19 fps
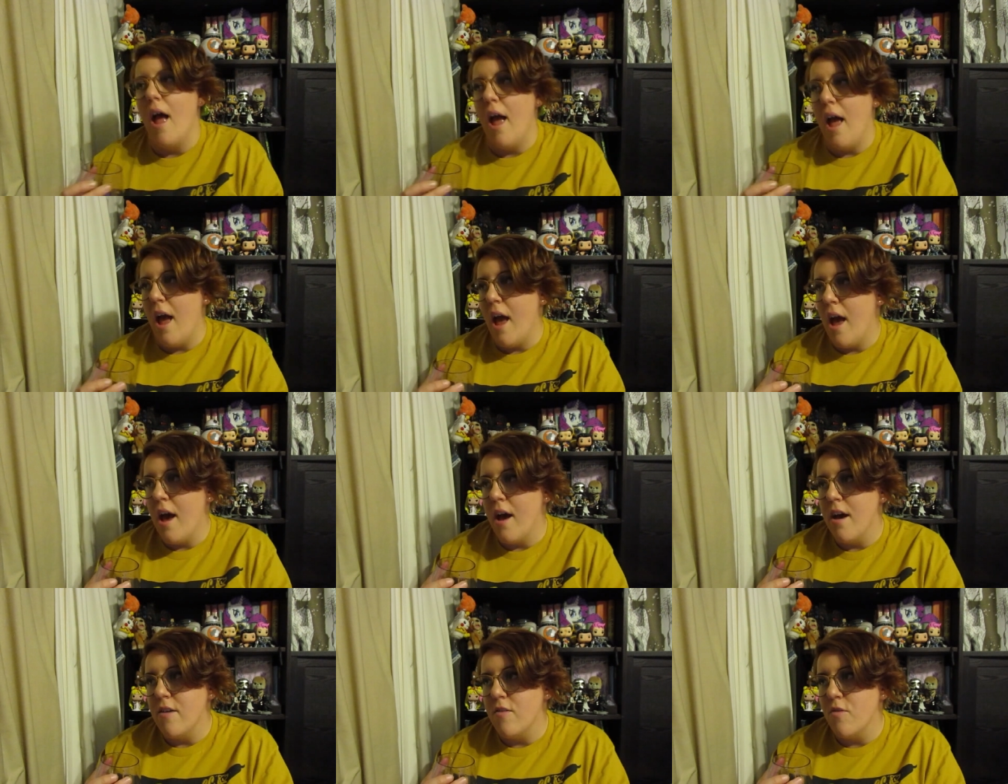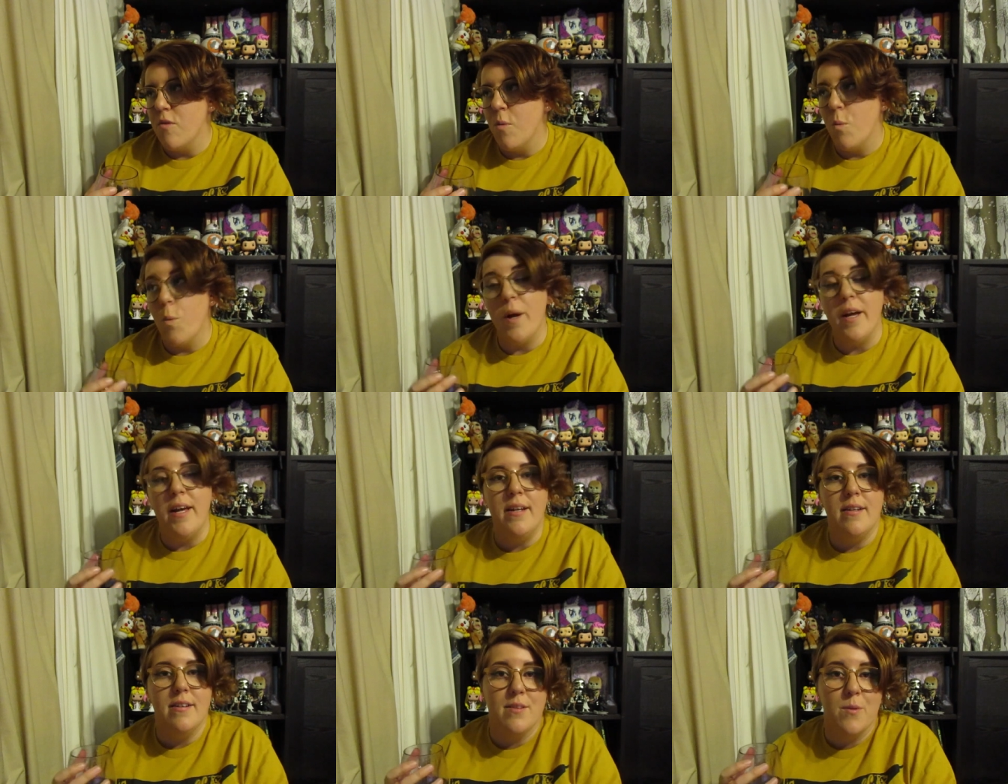and what
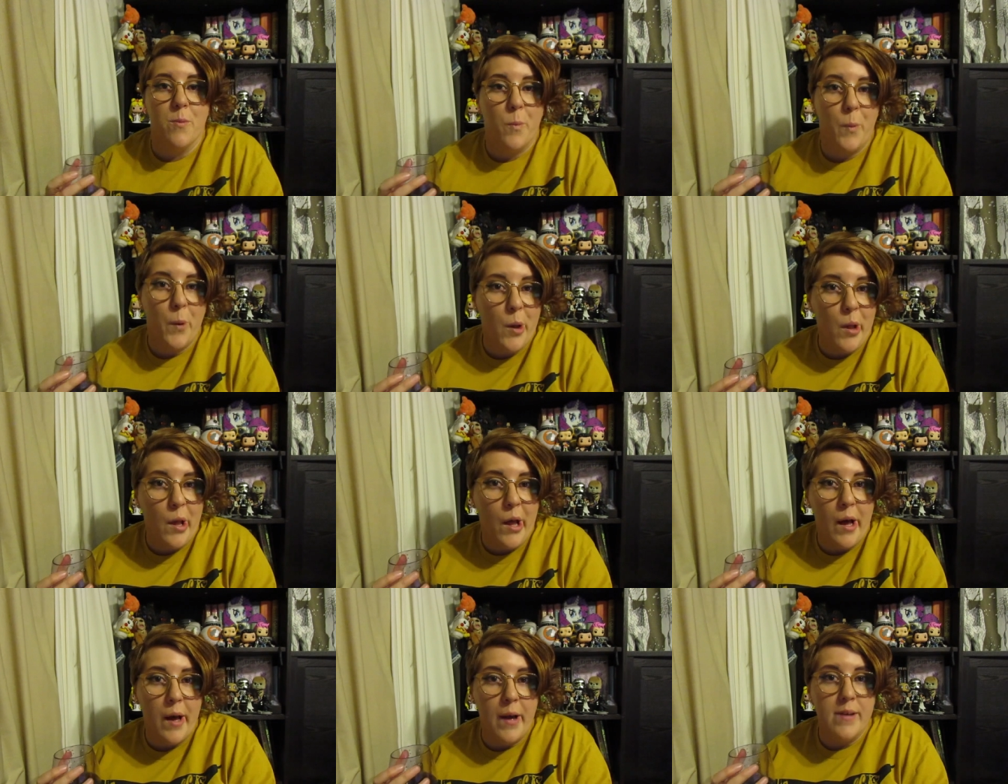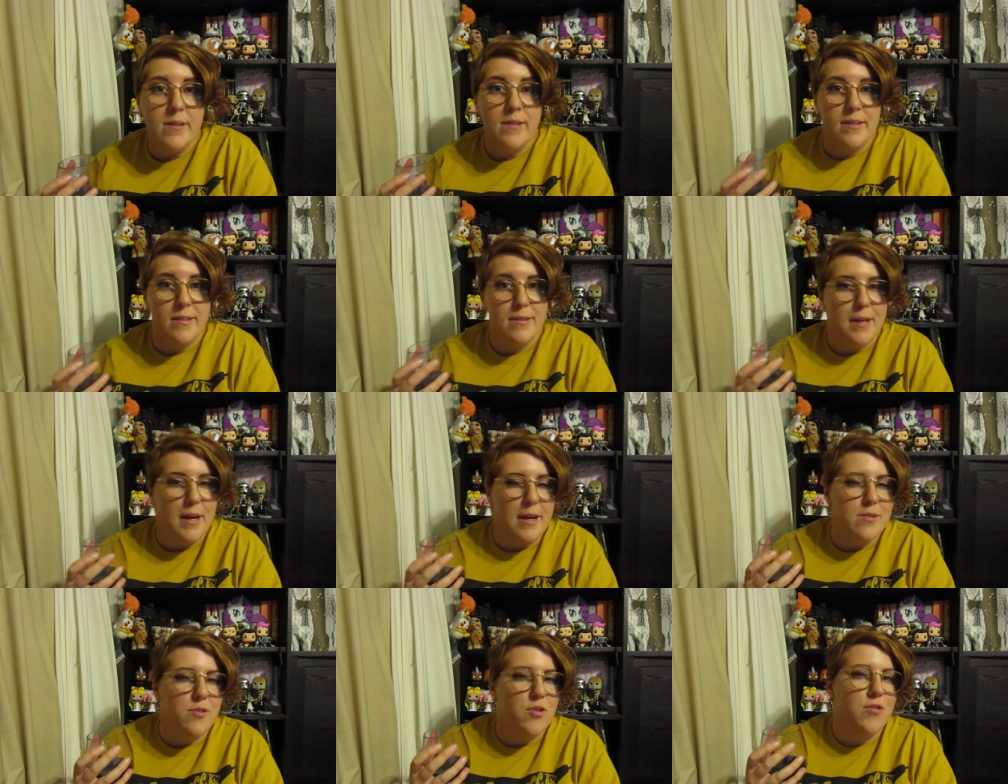he doesn't realize is
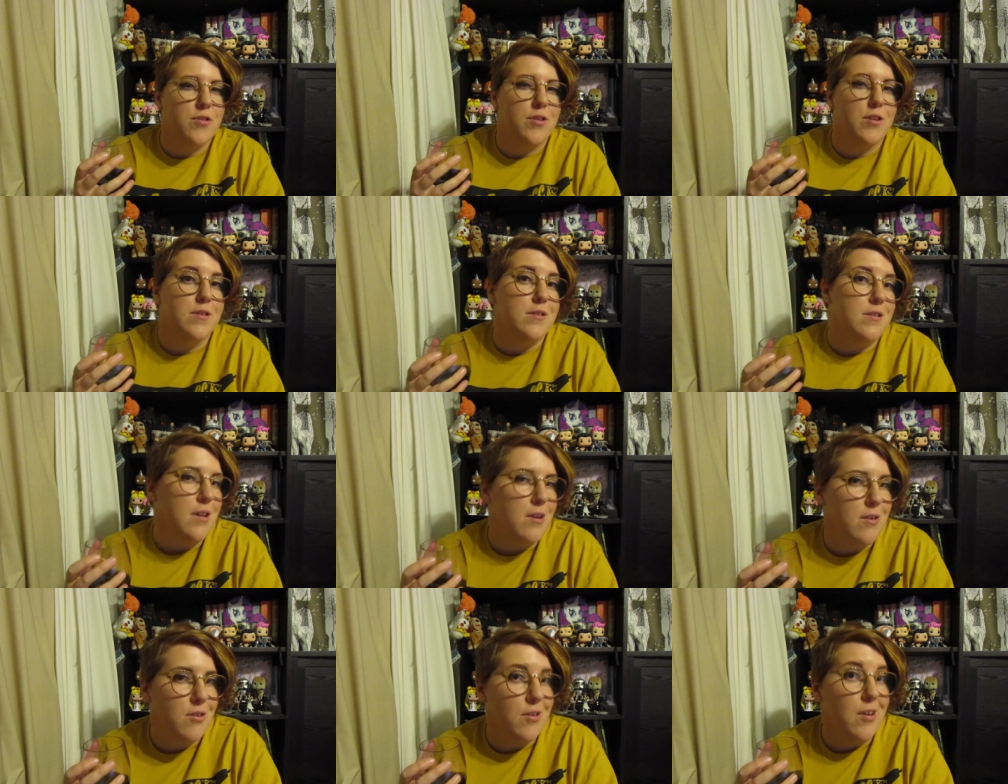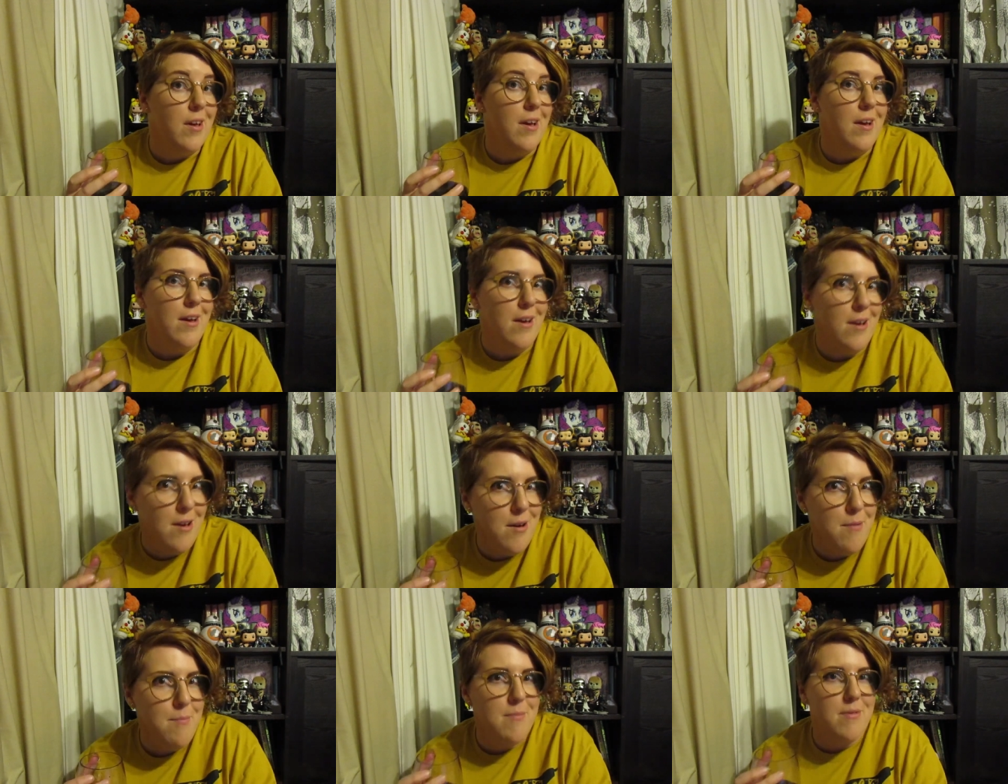that Jessica sent
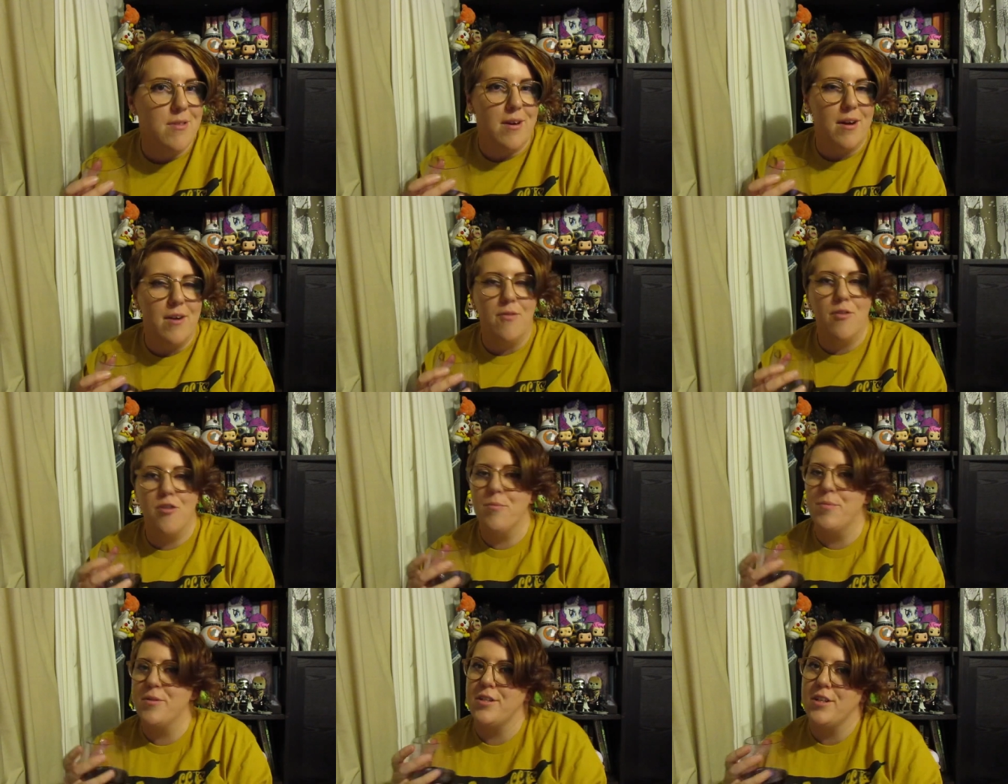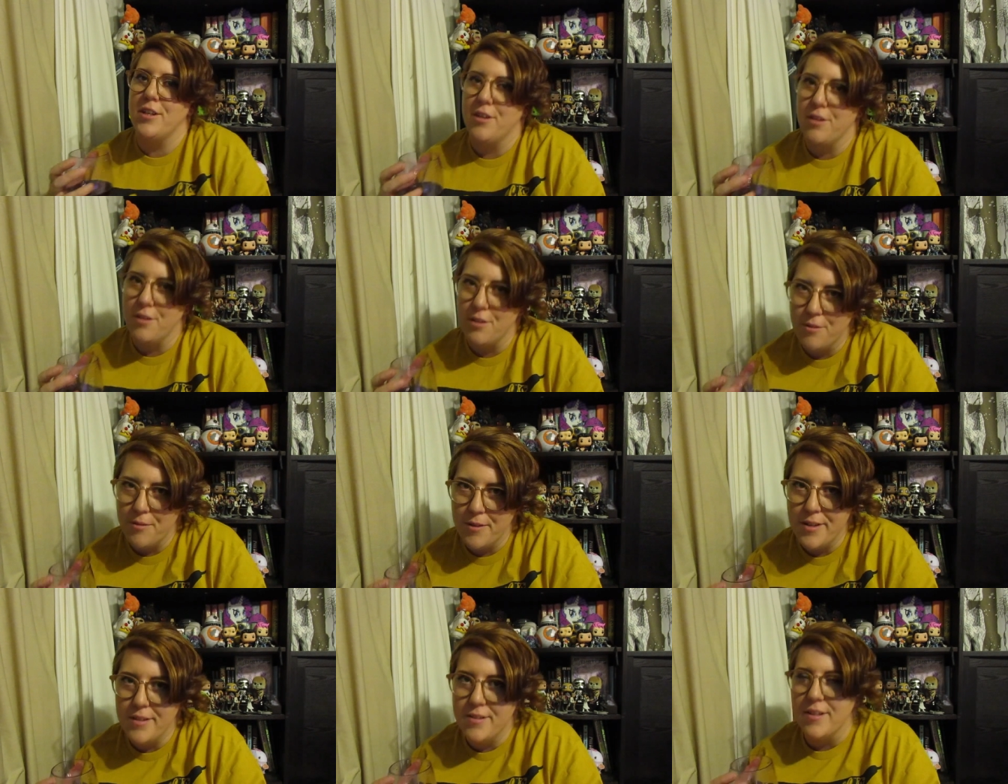him there for a particular
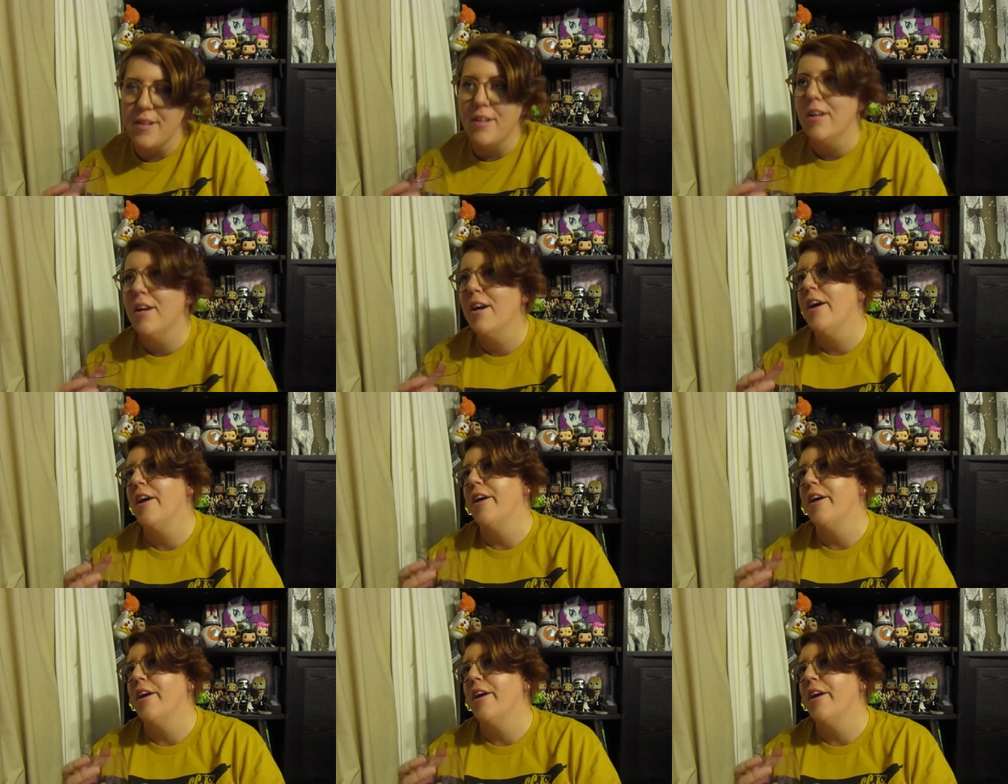reason.